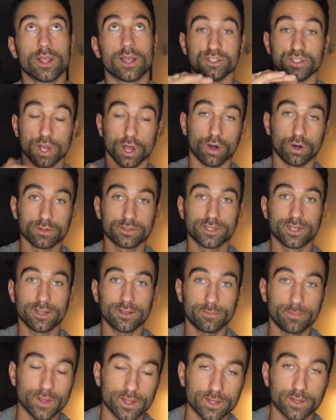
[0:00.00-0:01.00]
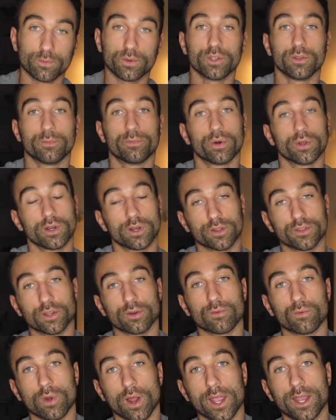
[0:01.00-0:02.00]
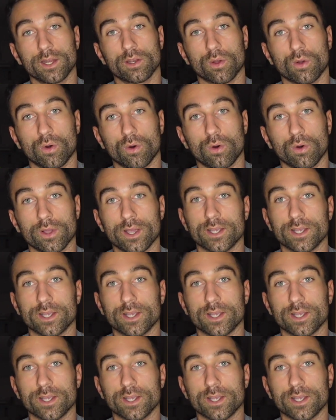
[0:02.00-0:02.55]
dull tip, and then when you put it on the right hole,